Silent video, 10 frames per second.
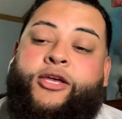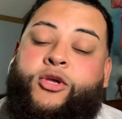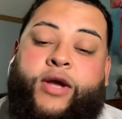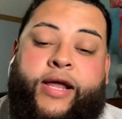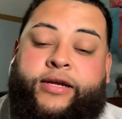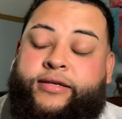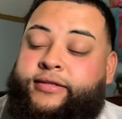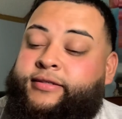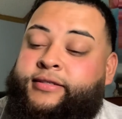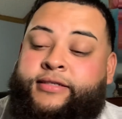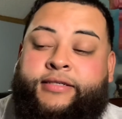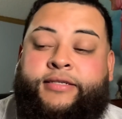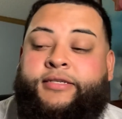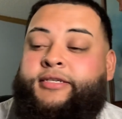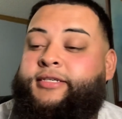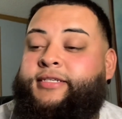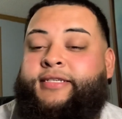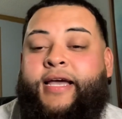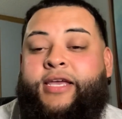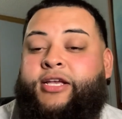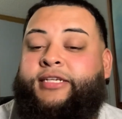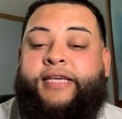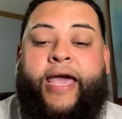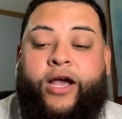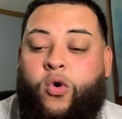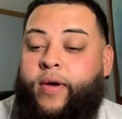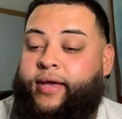You just can't quit.